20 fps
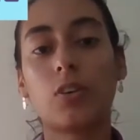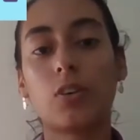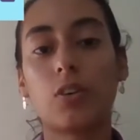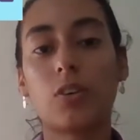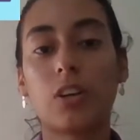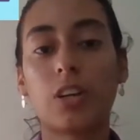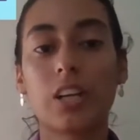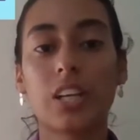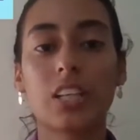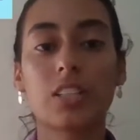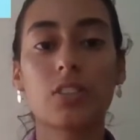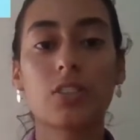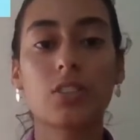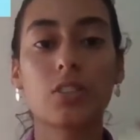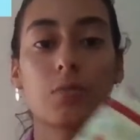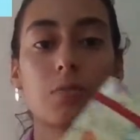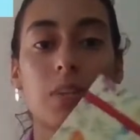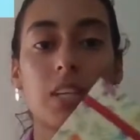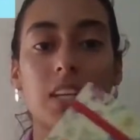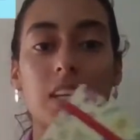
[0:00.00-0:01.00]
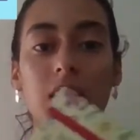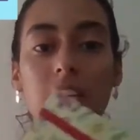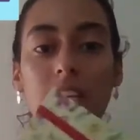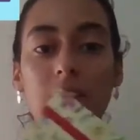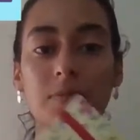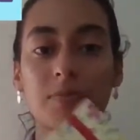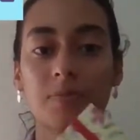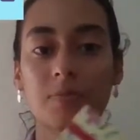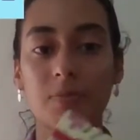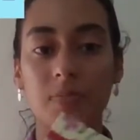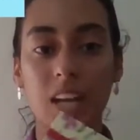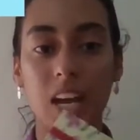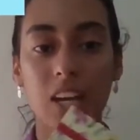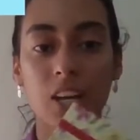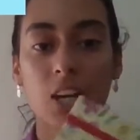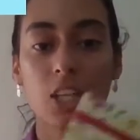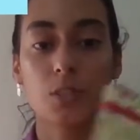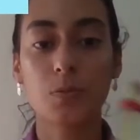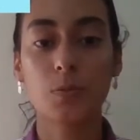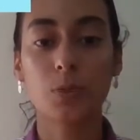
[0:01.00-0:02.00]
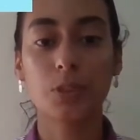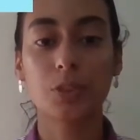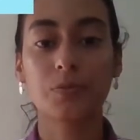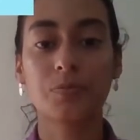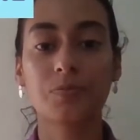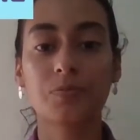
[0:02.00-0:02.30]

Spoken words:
or it could be a notebook.